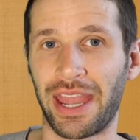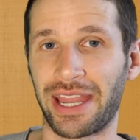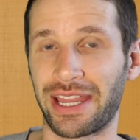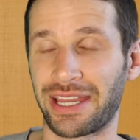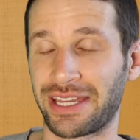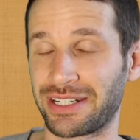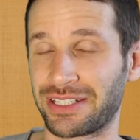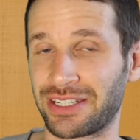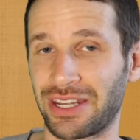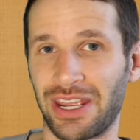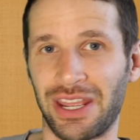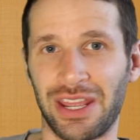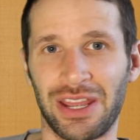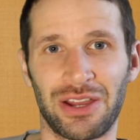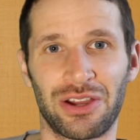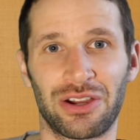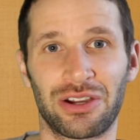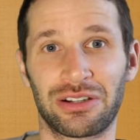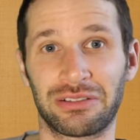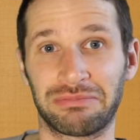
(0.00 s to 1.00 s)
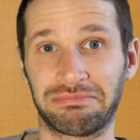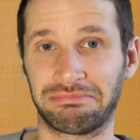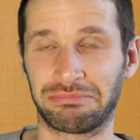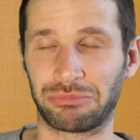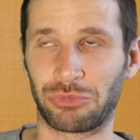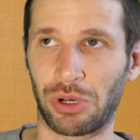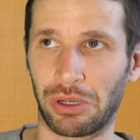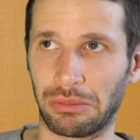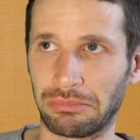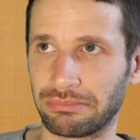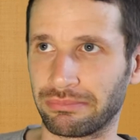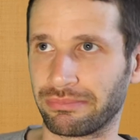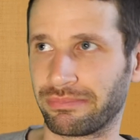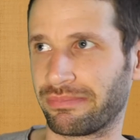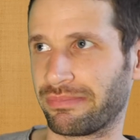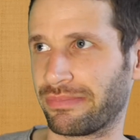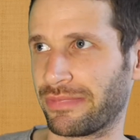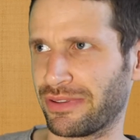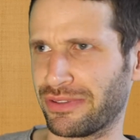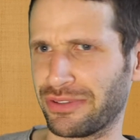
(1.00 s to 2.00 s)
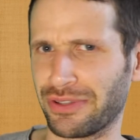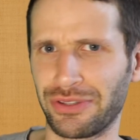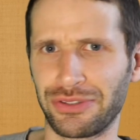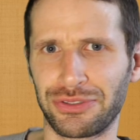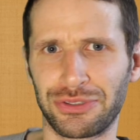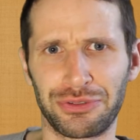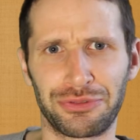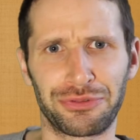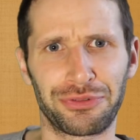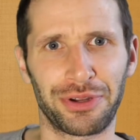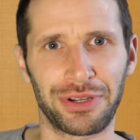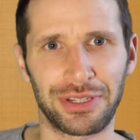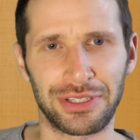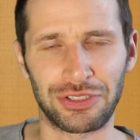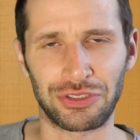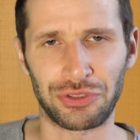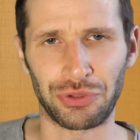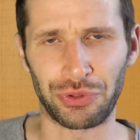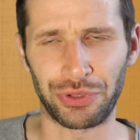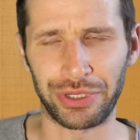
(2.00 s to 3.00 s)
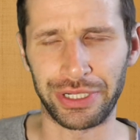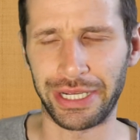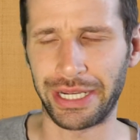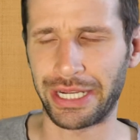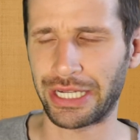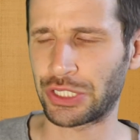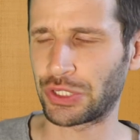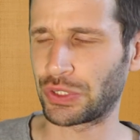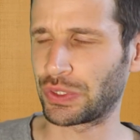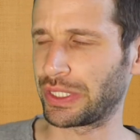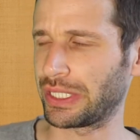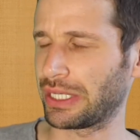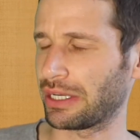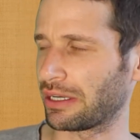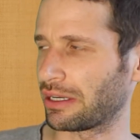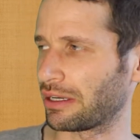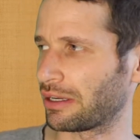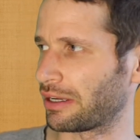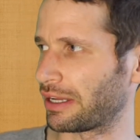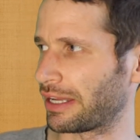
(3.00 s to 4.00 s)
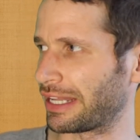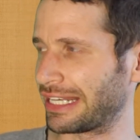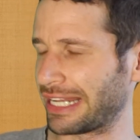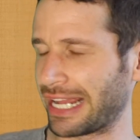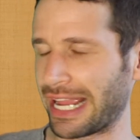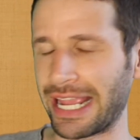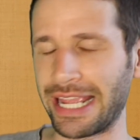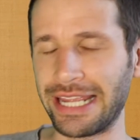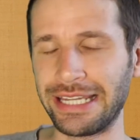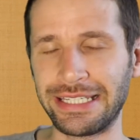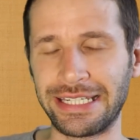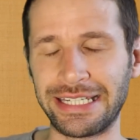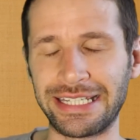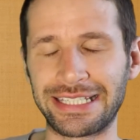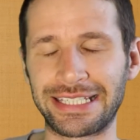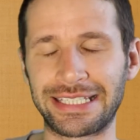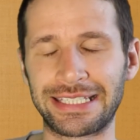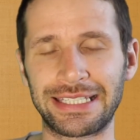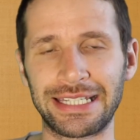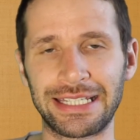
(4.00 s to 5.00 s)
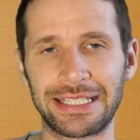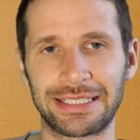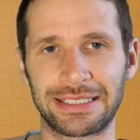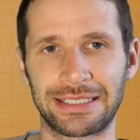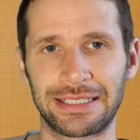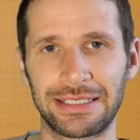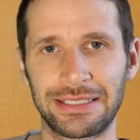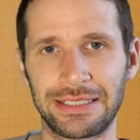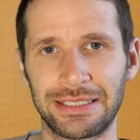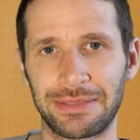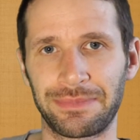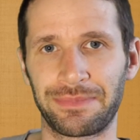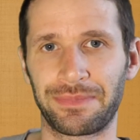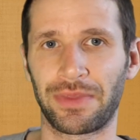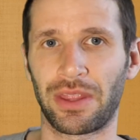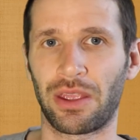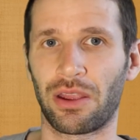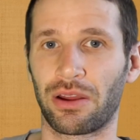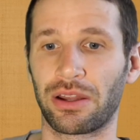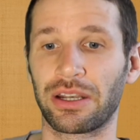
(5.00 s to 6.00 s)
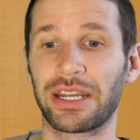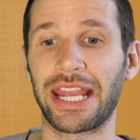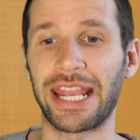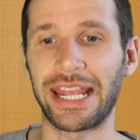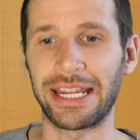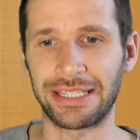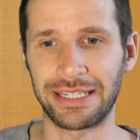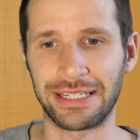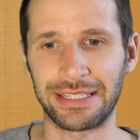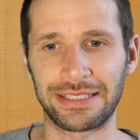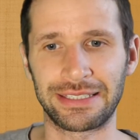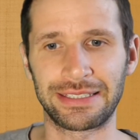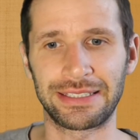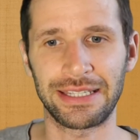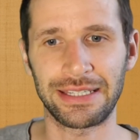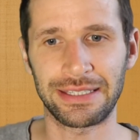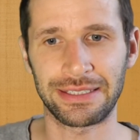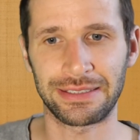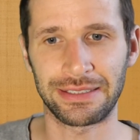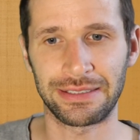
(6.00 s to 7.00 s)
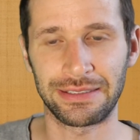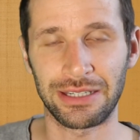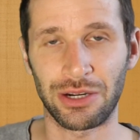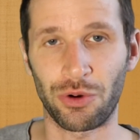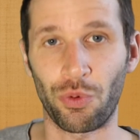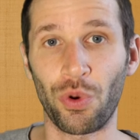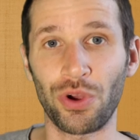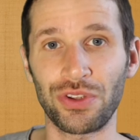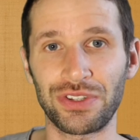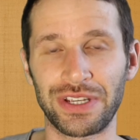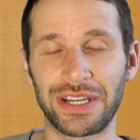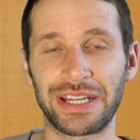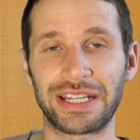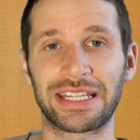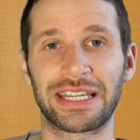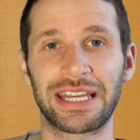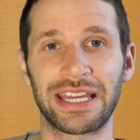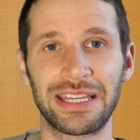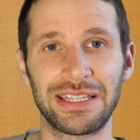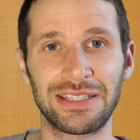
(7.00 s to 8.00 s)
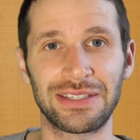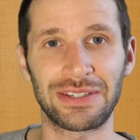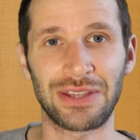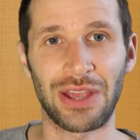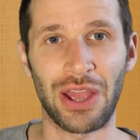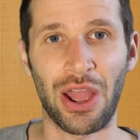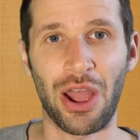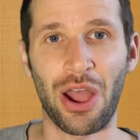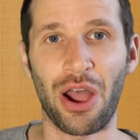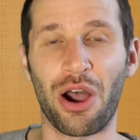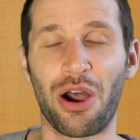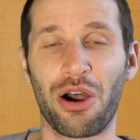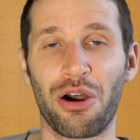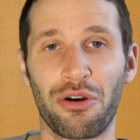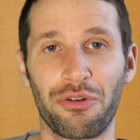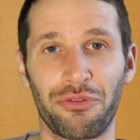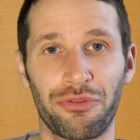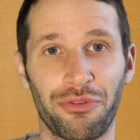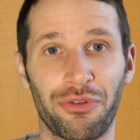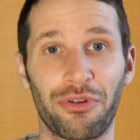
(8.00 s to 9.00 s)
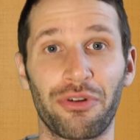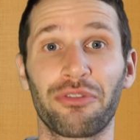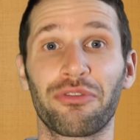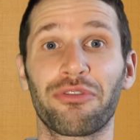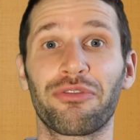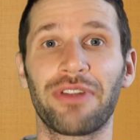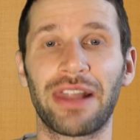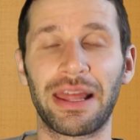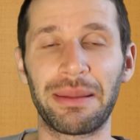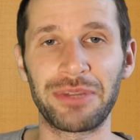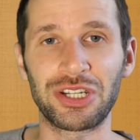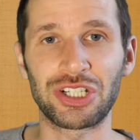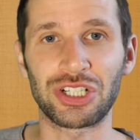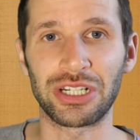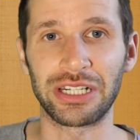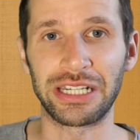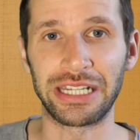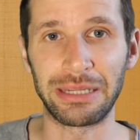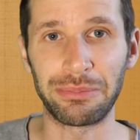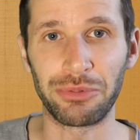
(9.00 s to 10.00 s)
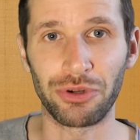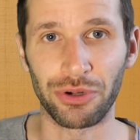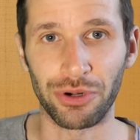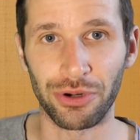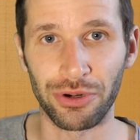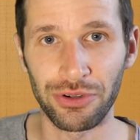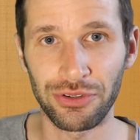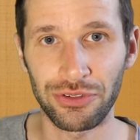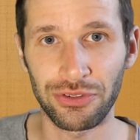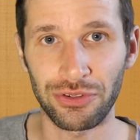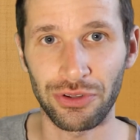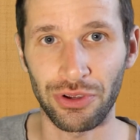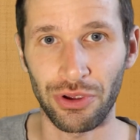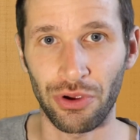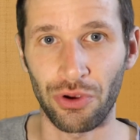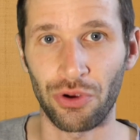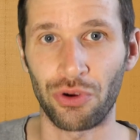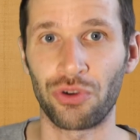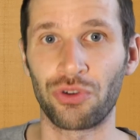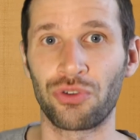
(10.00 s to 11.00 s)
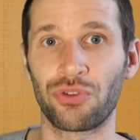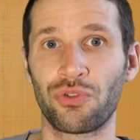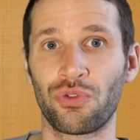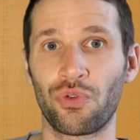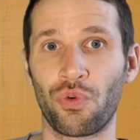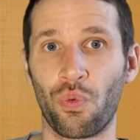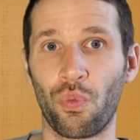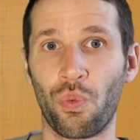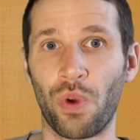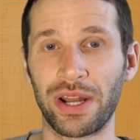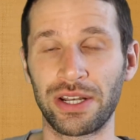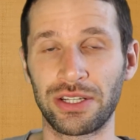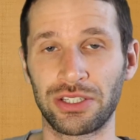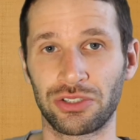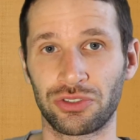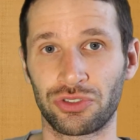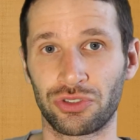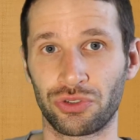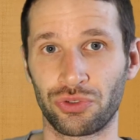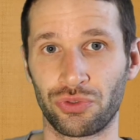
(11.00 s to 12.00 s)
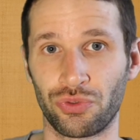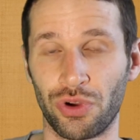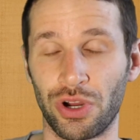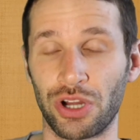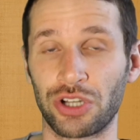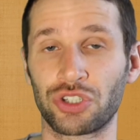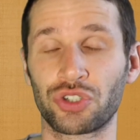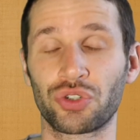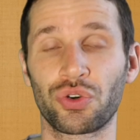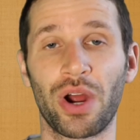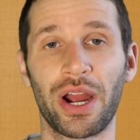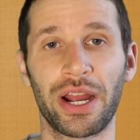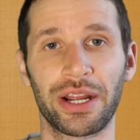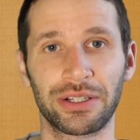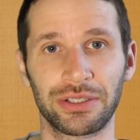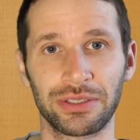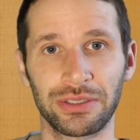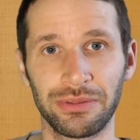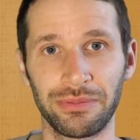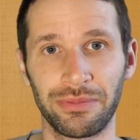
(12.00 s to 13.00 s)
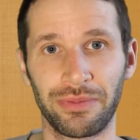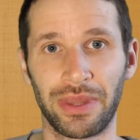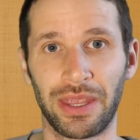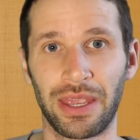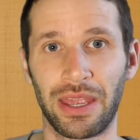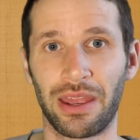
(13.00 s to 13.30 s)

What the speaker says: And, well, the not so funny story actually, in the 1860s, in 1860, there was a case of Flemish laborers who went to a trial,